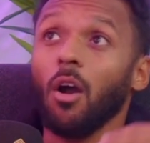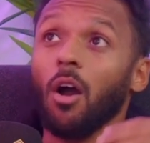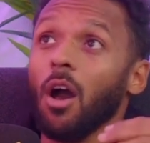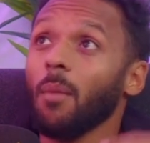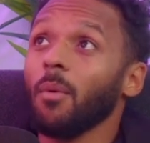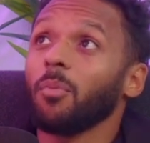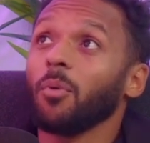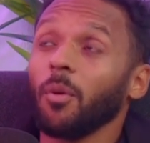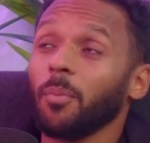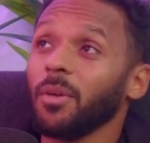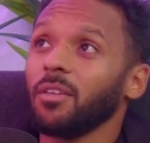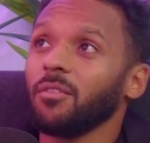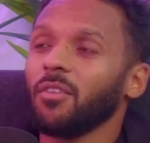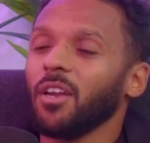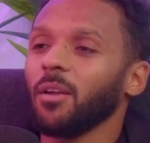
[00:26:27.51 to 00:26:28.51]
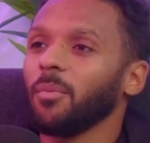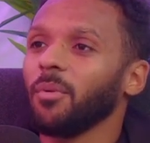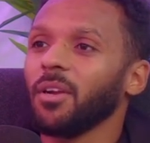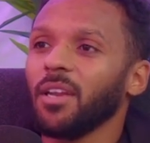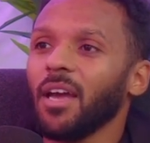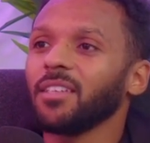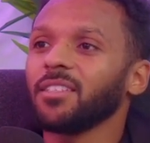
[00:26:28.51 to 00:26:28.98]
I'm a property developer,
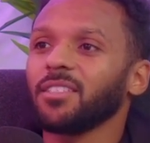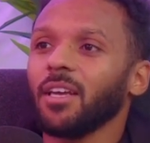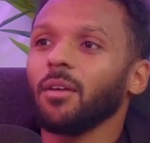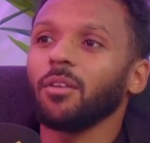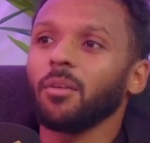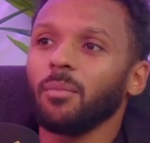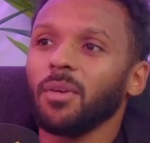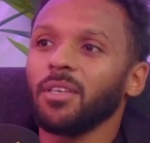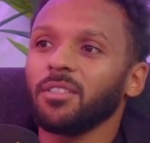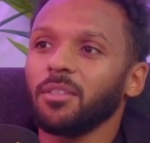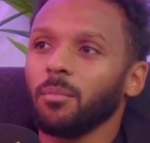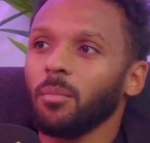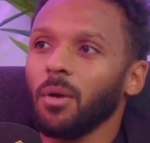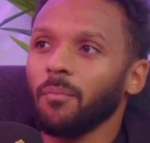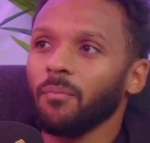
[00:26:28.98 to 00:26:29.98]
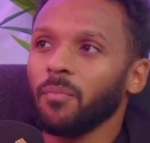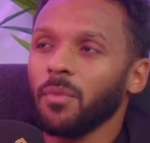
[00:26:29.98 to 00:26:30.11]
and that sounds amazing, but